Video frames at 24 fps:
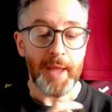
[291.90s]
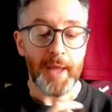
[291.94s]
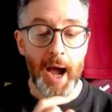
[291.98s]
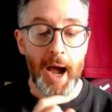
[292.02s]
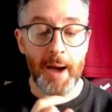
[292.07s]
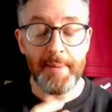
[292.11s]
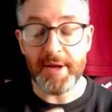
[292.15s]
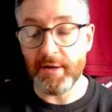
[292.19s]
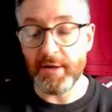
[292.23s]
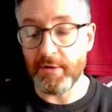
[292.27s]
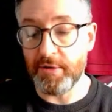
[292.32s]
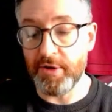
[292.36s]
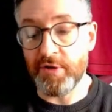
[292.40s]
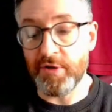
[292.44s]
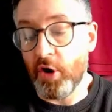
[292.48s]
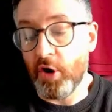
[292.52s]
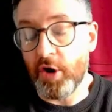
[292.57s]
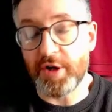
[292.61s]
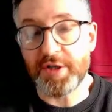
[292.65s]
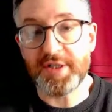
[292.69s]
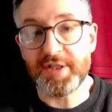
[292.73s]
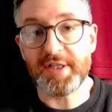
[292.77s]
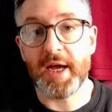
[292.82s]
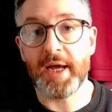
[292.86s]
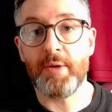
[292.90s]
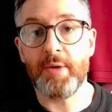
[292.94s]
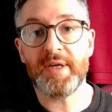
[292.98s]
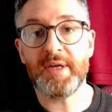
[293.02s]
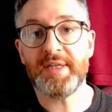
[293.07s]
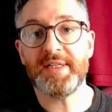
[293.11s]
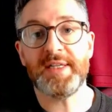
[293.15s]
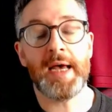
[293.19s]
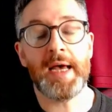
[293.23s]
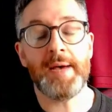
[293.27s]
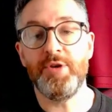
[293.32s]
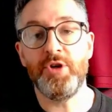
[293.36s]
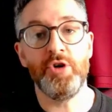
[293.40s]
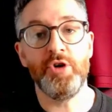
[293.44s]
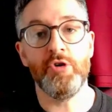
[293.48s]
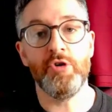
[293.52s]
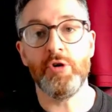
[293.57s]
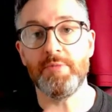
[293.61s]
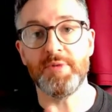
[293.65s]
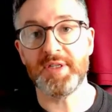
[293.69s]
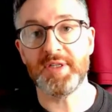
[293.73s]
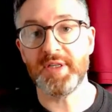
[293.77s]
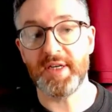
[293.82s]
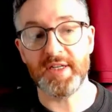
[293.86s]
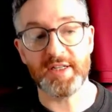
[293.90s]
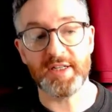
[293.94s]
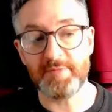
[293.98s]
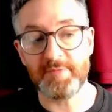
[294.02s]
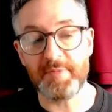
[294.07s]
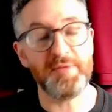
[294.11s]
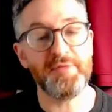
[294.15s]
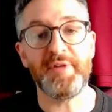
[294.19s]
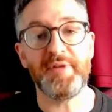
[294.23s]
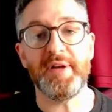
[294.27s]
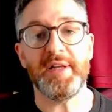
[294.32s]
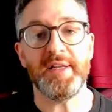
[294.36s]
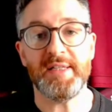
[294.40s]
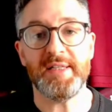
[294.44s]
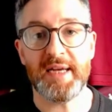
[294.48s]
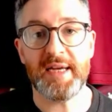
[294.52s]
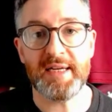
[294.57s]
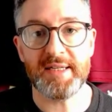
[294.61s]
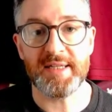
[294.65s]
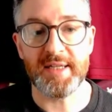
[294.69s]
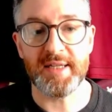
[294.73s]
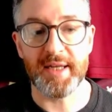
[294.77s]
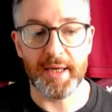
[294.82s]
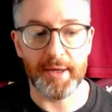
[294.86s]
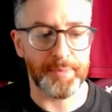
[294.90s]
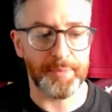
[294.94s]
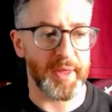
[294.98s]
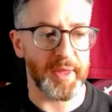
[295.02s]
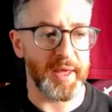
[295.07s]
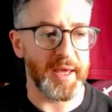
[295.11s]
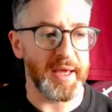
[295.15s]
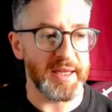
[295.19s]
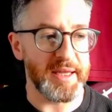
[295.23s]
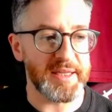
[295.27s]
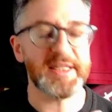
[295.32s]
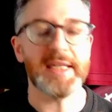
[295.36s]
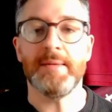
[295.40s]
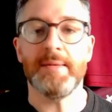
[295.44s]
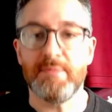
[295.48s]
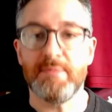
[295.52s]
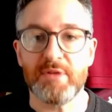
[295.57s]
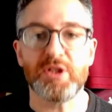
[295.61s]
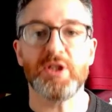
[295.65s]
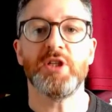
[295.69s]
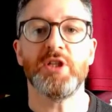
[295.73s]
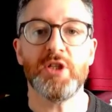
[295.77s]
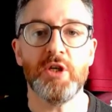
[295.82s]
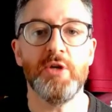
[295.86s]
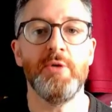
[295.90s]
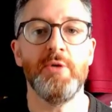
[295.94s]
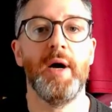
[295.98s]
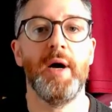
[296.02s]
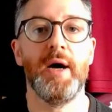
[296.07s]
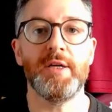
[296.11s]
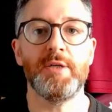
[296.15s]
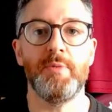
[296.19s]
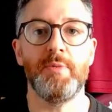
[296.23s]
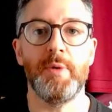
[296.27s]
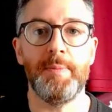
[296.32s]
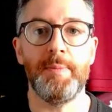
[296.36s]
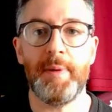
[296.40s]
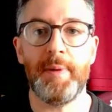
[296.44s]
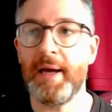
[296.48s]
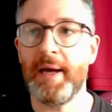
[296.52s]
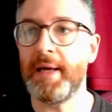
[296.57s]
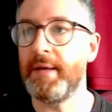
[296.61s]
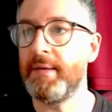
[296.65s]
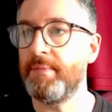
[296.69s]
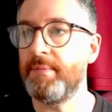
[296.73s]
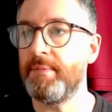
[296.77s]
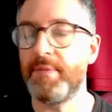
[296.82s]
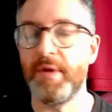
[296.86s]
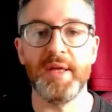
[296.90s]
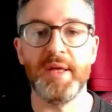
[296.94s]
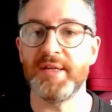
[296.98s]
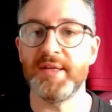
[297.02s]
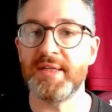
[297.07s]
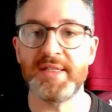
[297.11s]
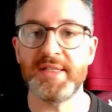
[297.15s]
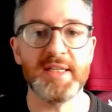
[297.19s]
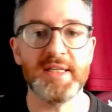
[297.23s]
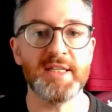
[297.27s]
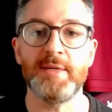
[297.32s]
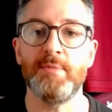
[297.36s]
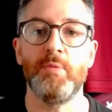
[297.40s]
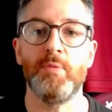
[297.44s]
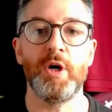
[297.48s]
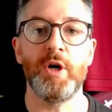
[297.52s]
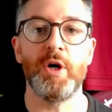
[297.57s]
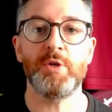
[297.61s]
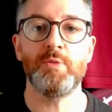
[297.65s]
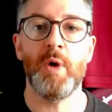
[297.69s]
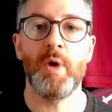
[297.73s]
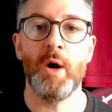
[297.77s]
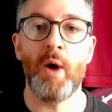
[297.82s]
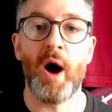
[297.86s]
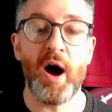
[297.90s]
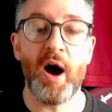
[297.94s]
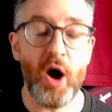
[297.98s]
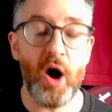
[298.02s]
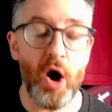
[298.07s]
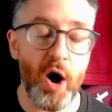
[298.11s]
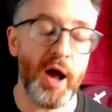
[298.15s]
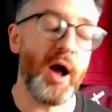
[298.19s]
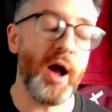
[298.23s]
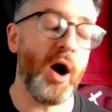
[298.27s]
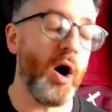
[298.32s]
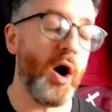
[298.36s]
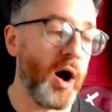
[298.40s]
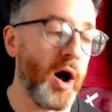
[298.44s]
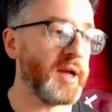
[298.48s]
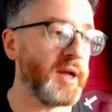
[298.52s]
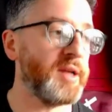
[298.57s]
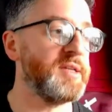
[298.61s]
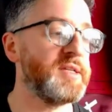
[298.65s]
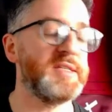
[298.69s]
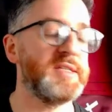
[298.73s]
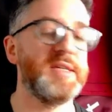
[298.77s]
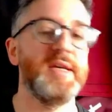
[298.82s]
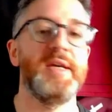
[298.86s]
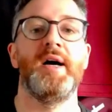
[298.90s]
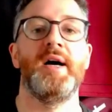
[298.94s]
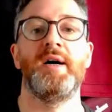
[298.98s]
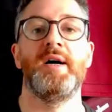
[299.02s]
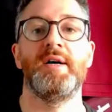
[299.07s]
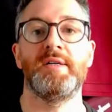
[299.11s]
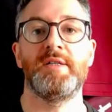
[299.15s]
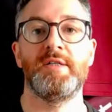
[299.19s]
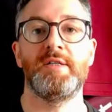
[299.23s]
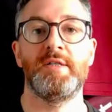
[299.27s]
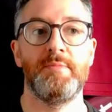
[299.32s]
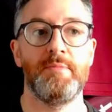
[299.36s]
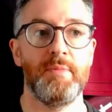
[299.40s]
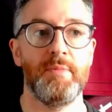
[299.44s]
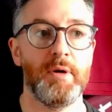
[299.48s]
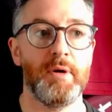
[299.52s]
I mean, you've got to say West Ham in Europe this season have been fantastic. It seems to suit us. We play the system works well. I I, I can see us